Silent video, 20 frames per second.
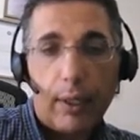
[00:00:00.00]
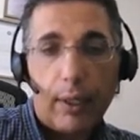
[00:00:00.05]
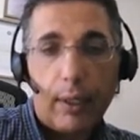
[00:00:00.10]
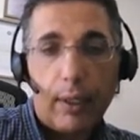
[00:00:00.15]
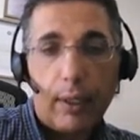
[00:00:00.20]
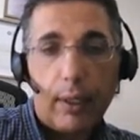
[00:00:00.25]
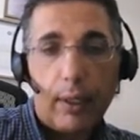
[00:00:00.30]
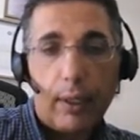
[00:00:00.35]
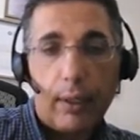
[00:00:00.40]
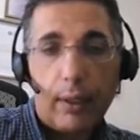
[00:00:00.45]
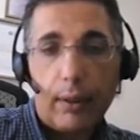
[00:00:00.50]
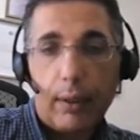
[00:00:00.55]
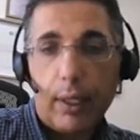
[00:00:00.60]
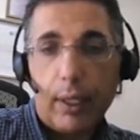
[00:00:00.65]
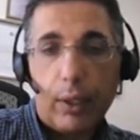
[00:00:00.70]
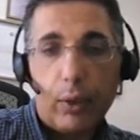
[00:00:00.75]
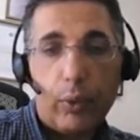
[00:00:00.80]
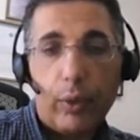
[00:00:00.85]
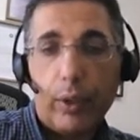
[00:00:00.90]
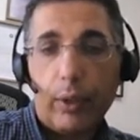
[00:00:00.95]
it will
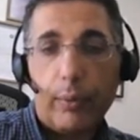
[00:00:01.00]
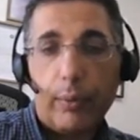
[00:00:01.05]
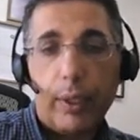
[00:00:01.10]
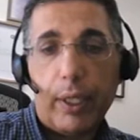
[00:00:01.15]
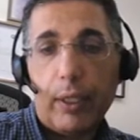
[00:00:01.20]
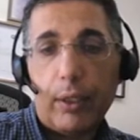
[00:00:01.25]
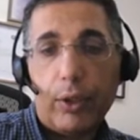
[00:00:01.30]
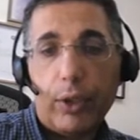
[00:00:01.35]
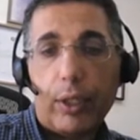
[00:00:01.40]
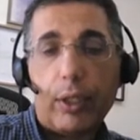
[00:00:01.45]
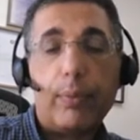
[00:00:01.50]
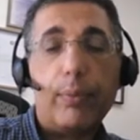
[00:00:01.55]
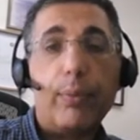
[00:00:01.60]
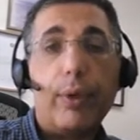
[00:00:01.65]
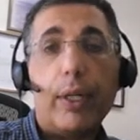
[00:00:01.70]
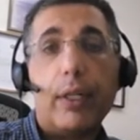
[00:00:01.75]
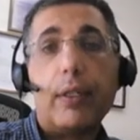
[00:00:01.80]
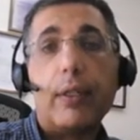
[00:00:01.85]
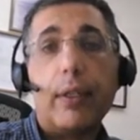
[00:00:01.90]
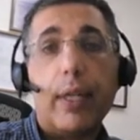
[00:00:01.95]
be just press
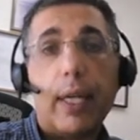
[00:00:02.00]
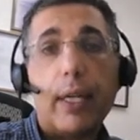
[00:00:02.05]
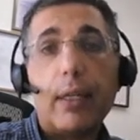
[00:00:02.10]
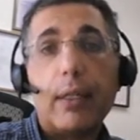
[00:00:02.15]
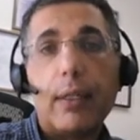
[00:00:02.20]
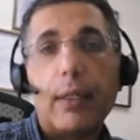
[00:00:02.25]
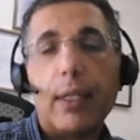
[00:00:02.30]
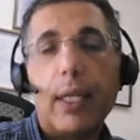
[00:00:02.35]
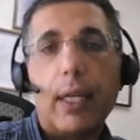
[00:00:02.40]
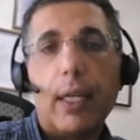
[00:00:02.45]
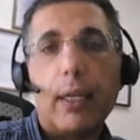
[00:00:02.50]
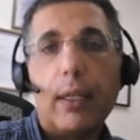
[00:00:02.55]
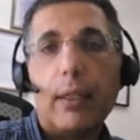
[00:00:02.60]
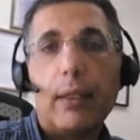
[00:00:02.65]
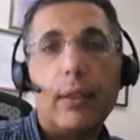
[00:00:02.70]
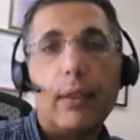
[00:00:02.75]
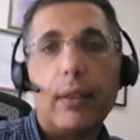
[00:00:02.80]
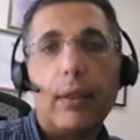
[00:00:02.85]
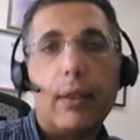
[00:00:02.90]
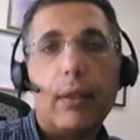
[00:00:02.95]
next and the
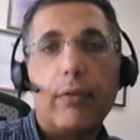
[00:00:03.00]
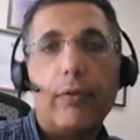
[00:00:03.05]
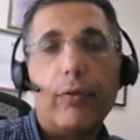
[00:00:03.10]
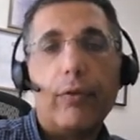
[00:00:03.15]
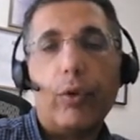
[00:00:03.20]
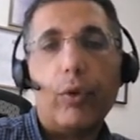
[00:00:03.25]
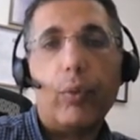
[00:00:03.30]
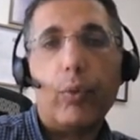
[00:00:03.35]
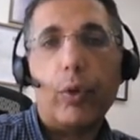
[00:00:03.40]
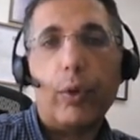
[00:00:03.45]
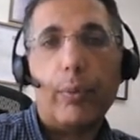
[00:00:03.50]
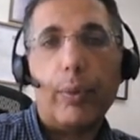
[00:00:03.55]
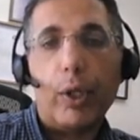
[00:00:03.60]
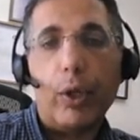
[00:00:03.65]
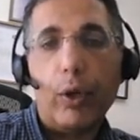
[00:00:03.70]
form will be over.